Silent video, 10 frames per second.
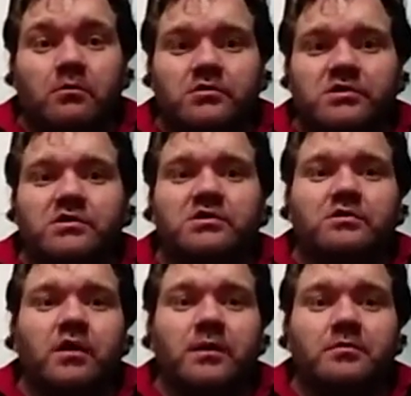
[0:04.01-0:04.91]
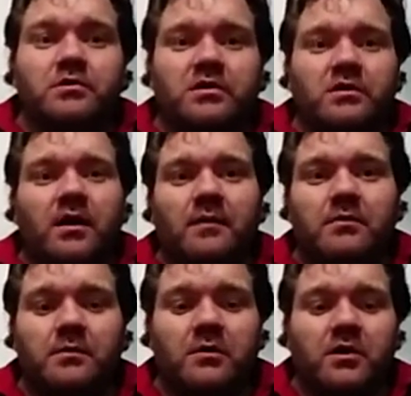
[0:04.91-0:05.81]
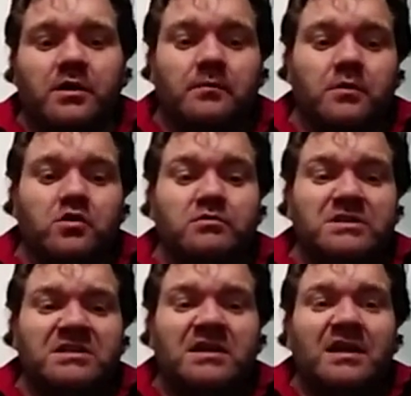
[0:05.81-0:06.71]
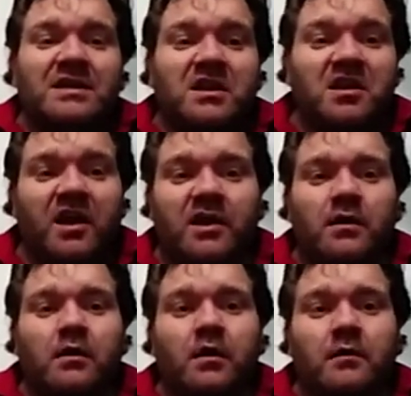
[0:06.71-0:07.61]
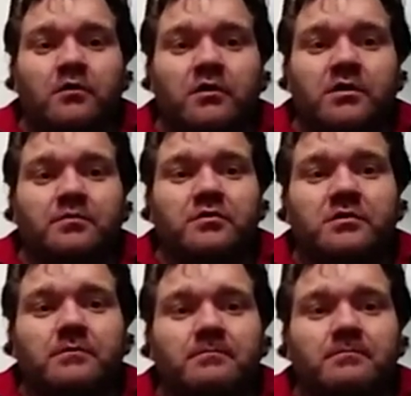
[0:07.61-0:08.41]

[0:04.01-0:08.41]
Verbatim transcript: old subscribers, and everybody in between. And today, I'm going to put...